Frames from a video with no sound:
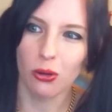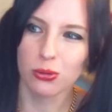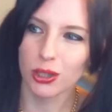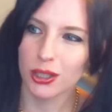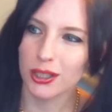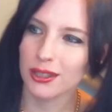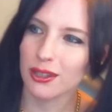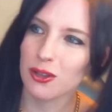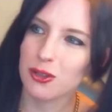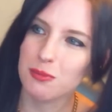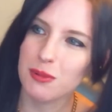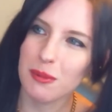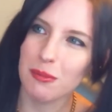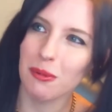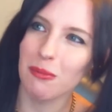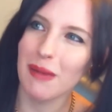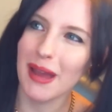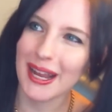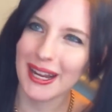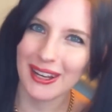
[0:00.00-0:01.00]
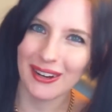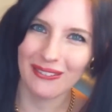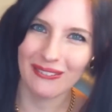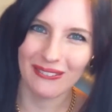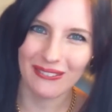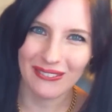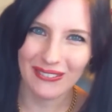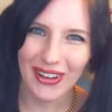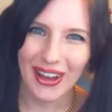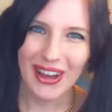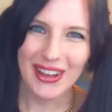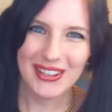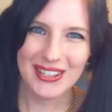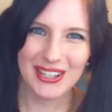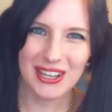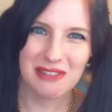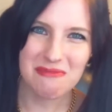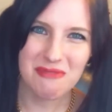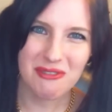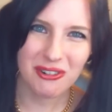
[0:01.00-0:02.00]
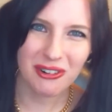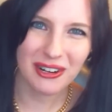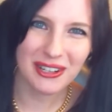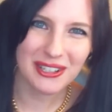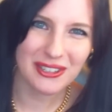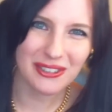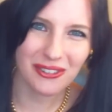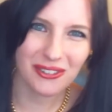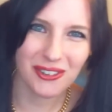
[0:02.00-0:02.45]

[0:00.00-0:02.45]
look at those people making Sailor Moon Crystal